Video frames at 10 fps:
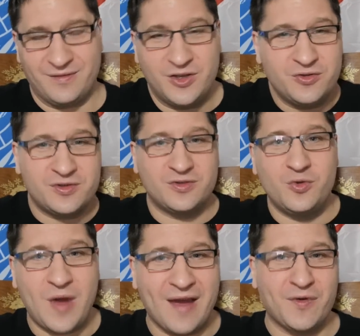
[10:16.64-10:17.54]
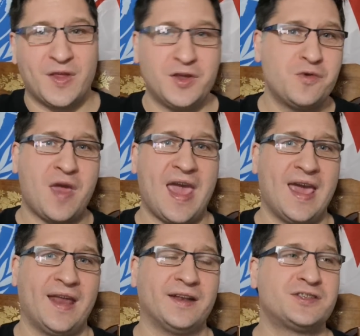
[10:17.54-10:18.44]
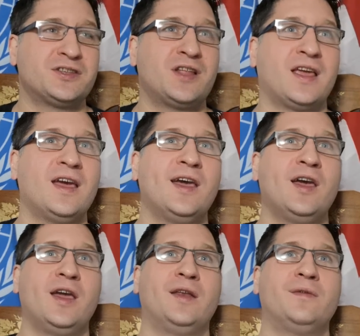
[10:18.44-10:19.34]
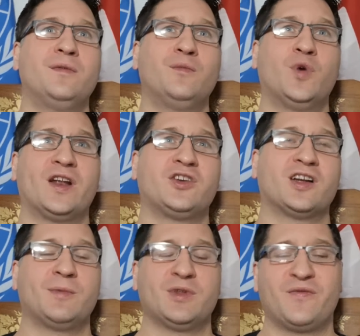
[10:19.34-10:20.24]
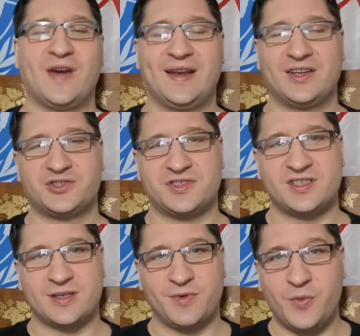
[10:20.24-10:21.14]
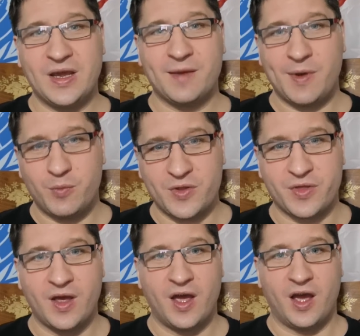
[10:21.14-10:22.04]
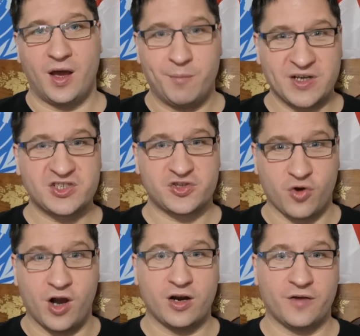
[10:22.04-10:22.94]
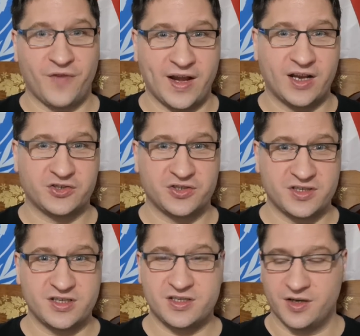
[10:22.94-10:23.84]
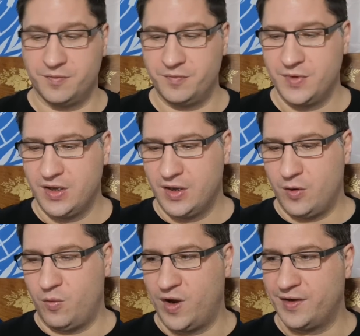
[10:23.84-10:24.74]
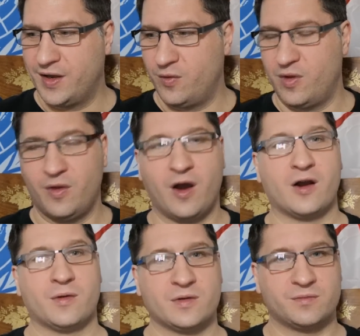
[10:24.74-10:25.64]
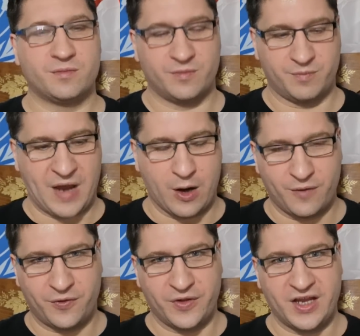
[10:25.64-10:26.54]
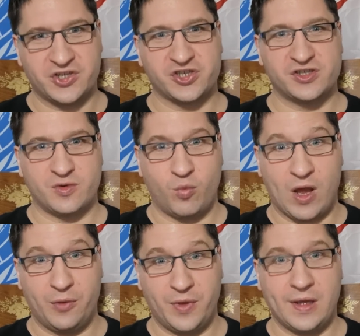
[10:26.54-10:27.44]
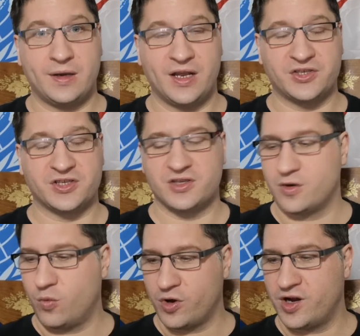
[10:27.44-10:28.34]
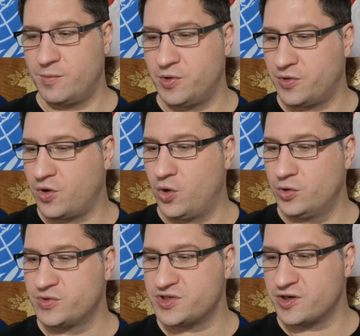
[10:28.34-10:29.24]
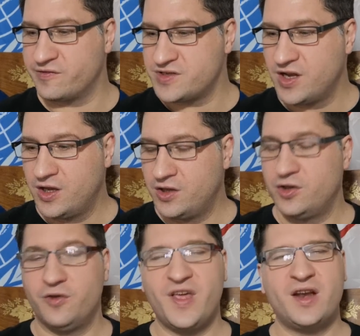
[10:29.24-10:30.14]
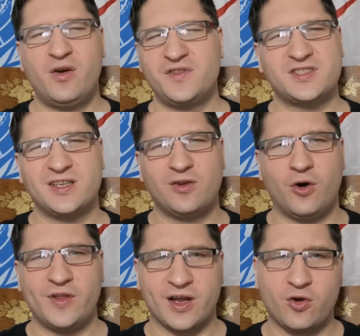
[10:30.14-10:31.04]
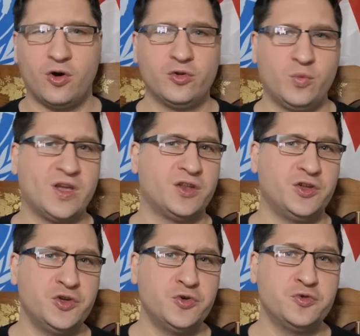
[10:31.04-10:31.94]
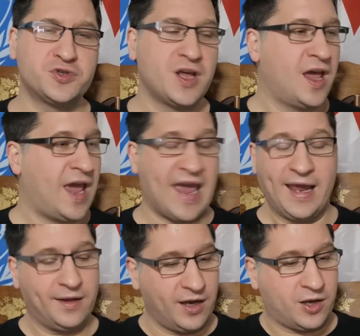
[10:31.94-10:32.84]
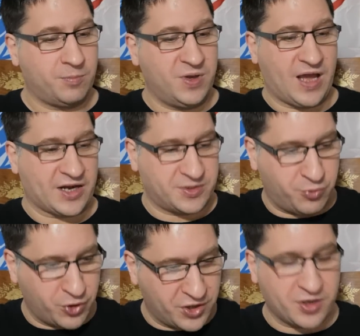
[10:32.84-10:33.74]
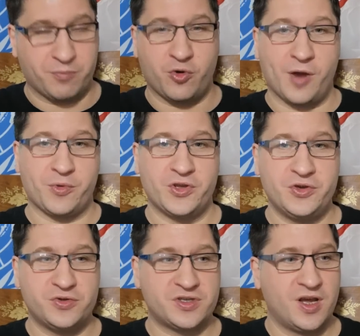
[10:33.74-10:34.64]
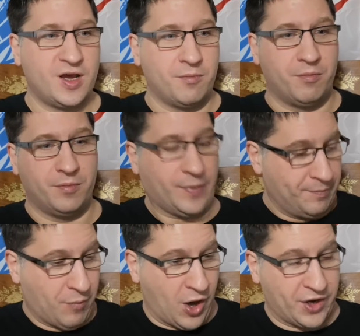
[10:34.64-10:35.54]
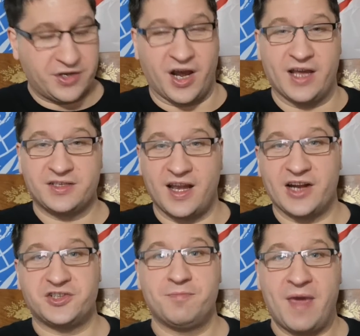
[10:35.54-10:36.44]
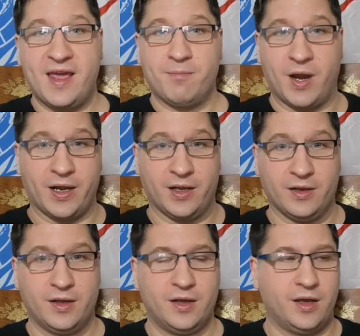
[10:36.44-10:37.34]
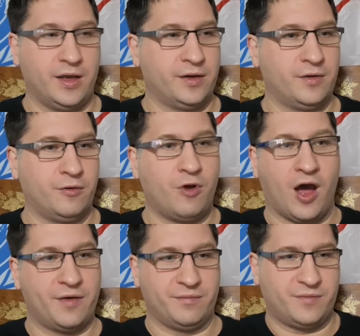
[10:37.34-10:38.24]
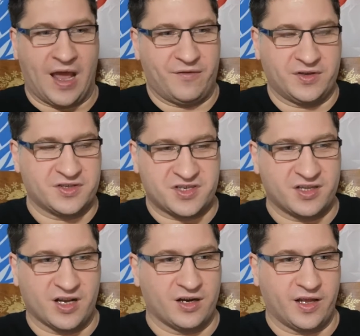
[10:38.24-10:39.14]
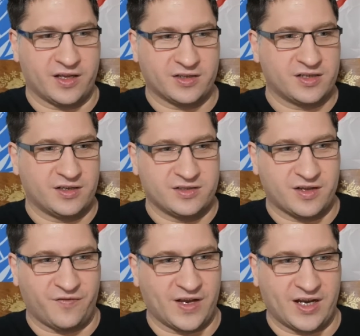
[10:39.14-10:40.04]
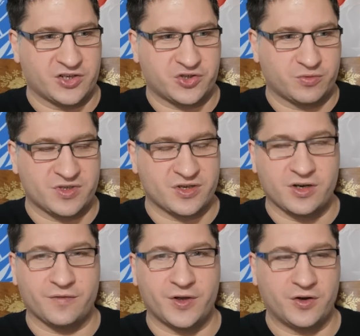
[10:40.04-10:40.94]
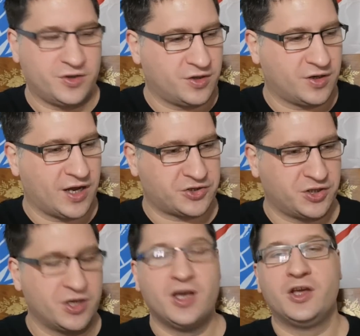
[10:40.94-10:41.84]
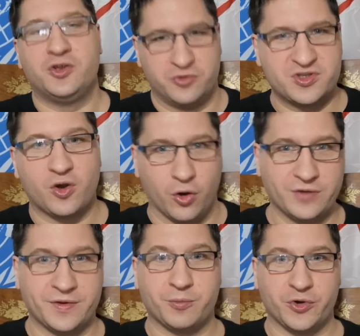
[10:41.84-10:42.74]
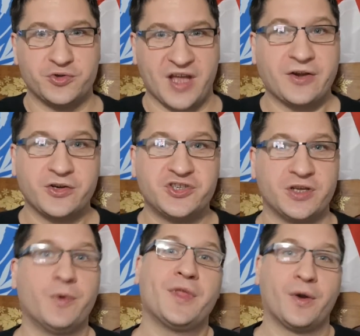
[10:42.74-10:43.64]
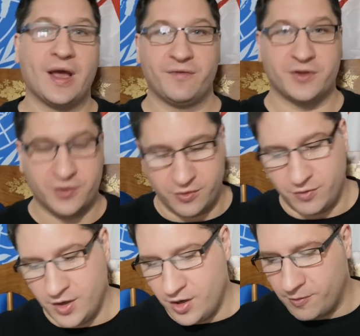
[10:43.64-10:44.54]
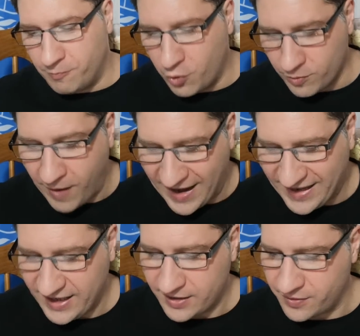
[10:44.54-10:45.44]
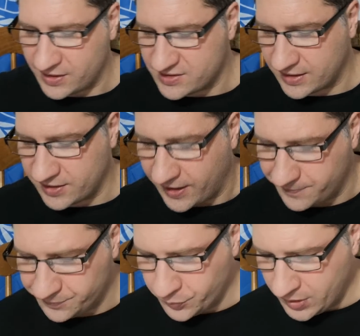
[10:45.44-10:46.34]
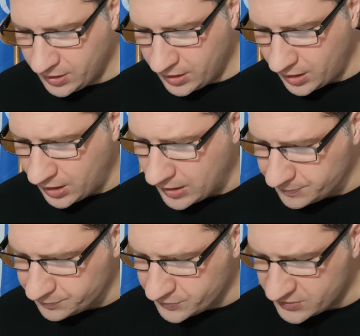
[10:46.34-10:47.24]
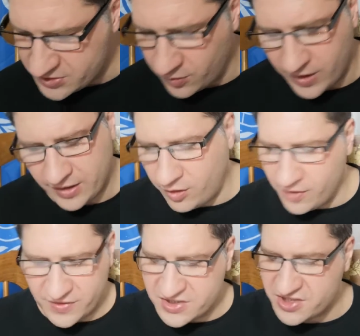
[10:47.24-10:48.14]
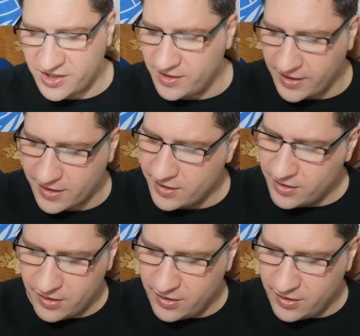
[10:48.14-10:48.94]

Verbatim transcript: use do everything you can it's just like in when i talked about the financial system if we can come up with a much stronger financial system one that our powerful nations and wealthy nations aren't worried about the gold reserves you know then all of a sudden all that gold we could use and it could be actually put into proper use and monetized and actually make money and not having to sit there like as a, as a financial reserve you know you can actually use the gold to produce energy without having to do more mining and things like that um, so and obviously like